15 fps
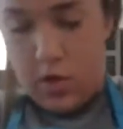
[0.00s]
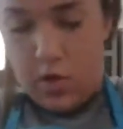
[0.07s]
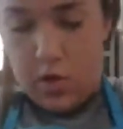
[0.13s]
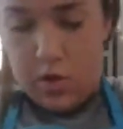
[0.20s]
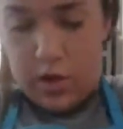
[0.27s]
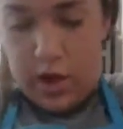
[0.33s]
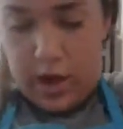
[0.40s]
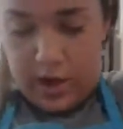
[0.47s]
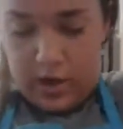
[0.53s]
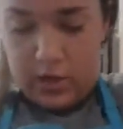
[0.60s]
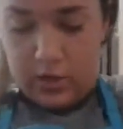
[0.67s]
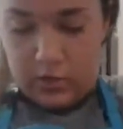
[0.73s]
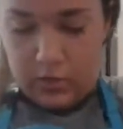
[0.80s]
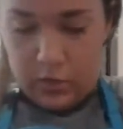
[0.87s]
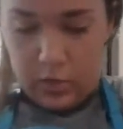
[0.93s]
Okay, it's
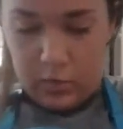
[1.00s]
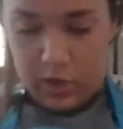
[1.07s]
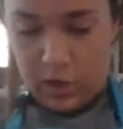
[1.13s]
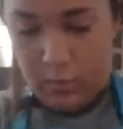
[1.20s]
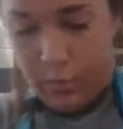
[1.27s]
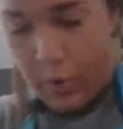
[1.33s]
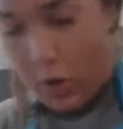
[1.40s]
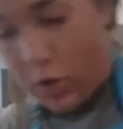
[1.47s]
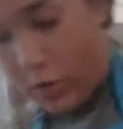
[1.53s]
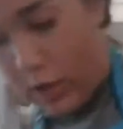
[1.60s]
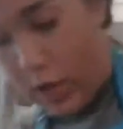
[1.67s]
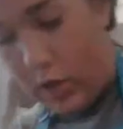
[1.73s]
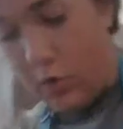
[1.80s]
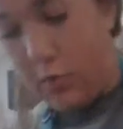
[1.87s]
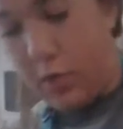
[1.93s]
forming a ball
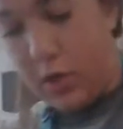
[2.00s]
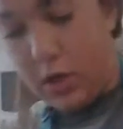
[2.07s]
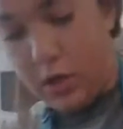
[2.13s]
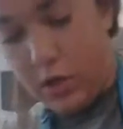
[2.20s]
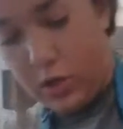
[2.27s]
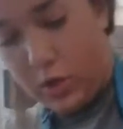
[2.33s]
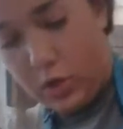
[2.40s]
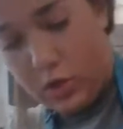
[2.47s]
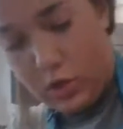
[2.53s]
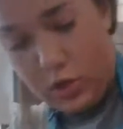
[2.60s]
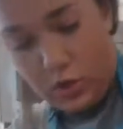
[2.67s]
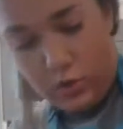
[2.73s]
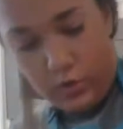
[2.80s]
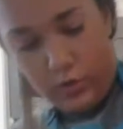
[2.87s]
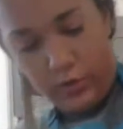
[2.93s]
now, but there's
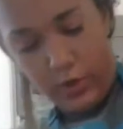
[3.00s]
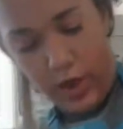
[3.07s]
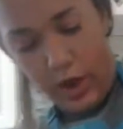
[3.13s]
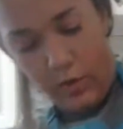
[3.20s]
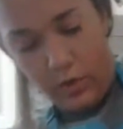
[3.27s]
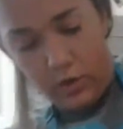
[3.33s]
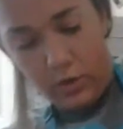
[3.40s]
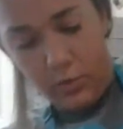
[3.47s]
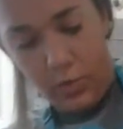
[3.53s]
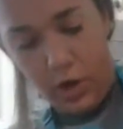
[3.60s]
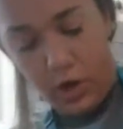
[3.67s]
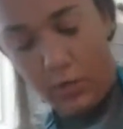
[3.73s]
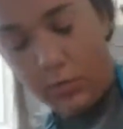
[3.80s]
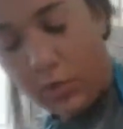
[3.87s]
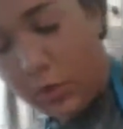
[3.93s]
still flour at the bottom, so